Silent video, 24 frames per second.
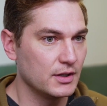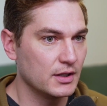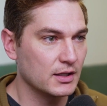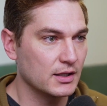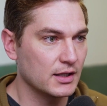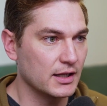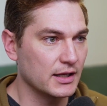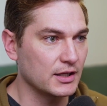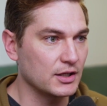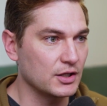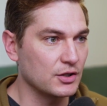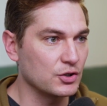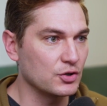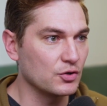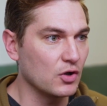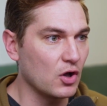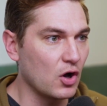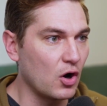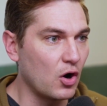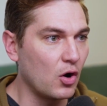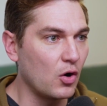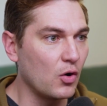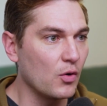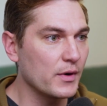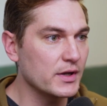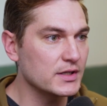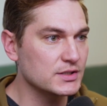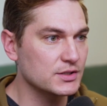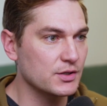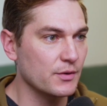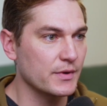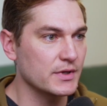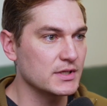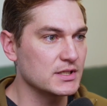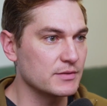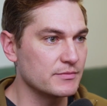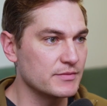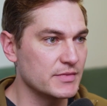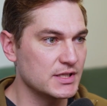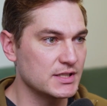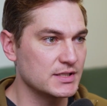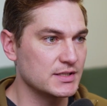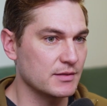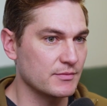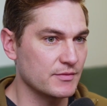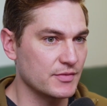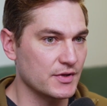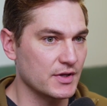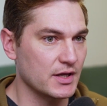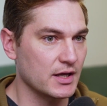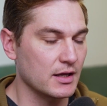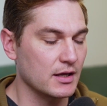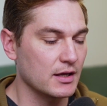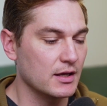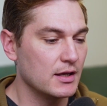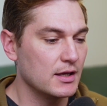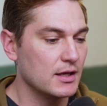Like you're always going to miss something.